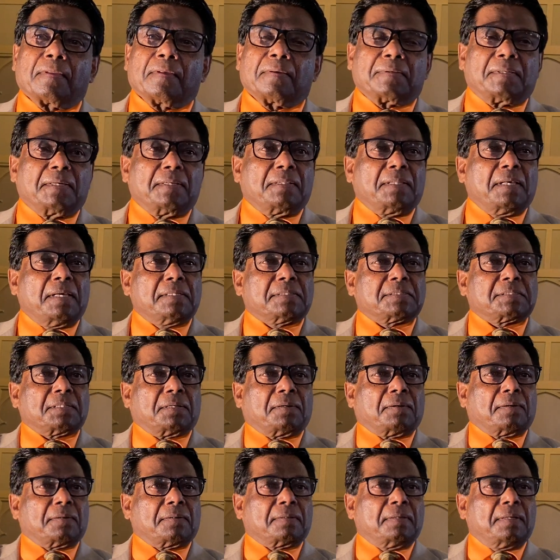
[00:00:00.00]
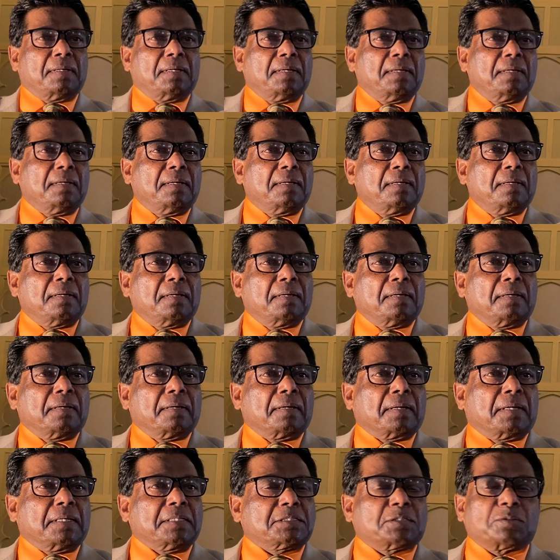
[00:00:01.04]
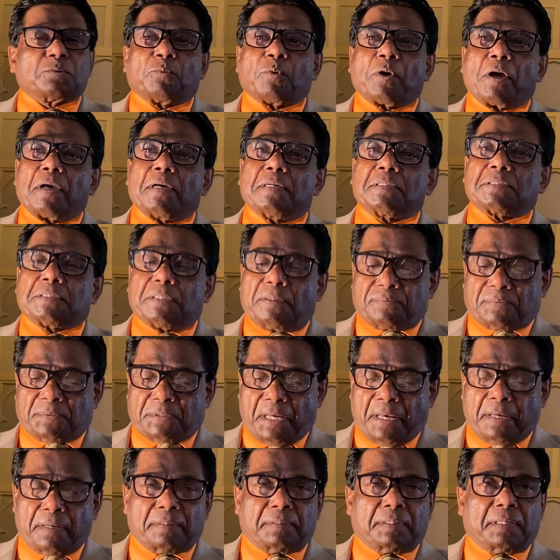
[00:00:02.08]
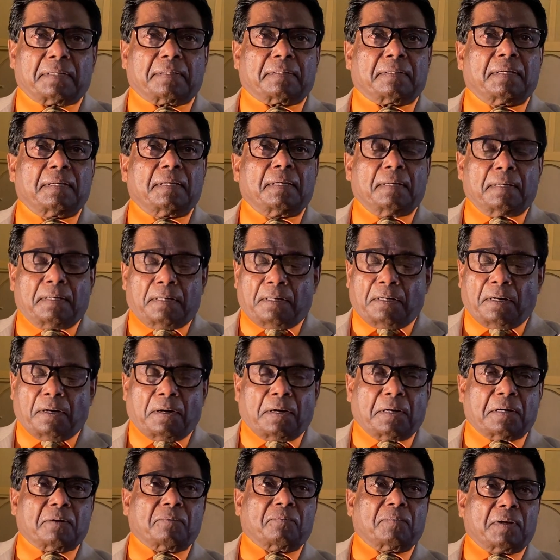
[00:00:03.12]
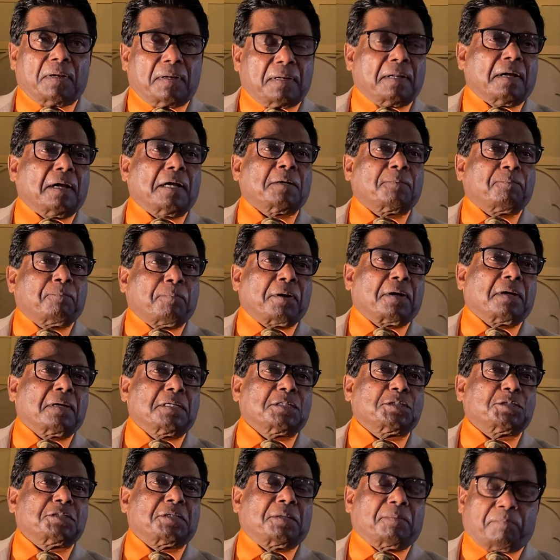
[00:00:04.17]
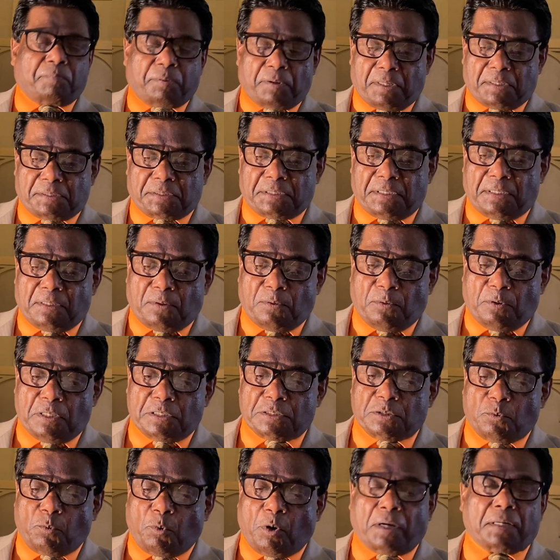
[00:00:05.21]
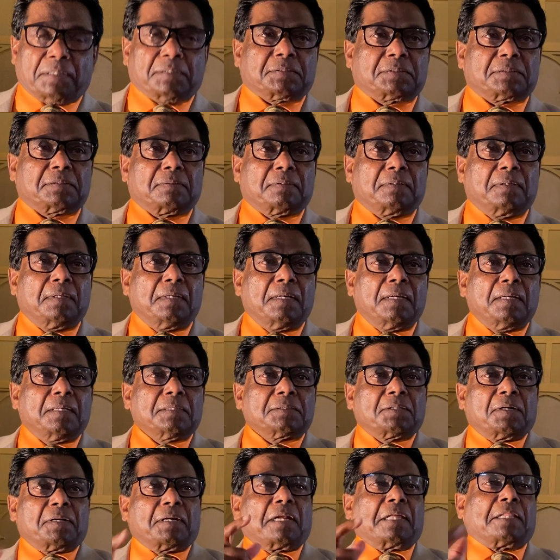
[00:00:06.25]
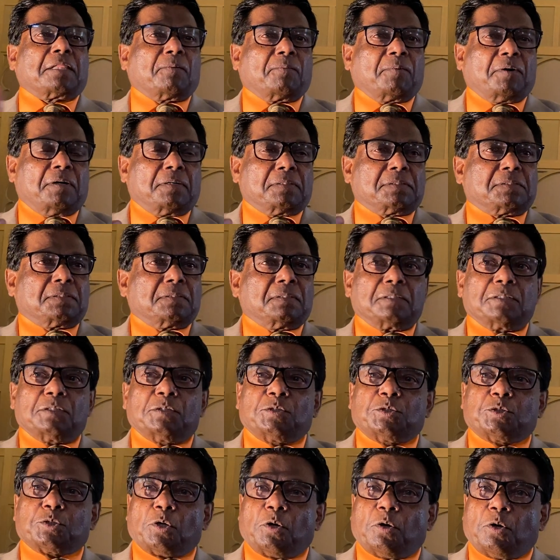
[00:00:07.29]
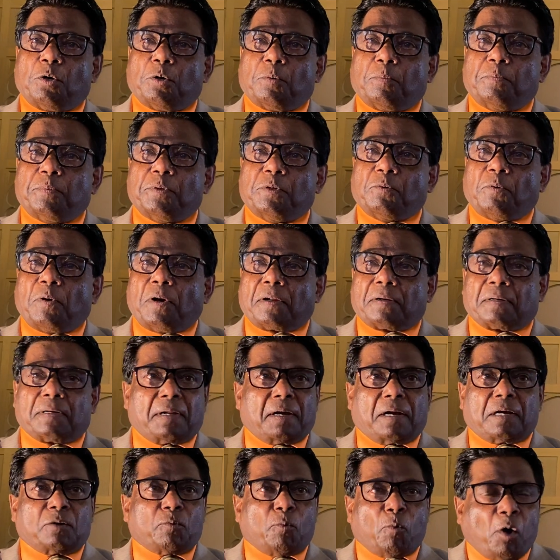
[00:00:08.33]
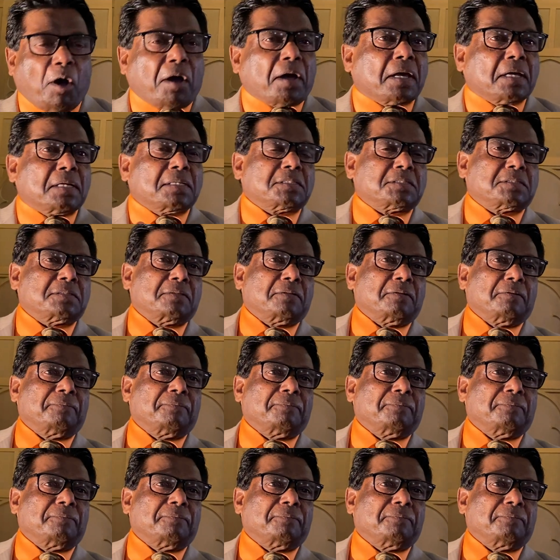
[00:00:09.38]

See, these are his ways of saying that God will not punish a person who is wise. So, in other words, Job, you are not wise.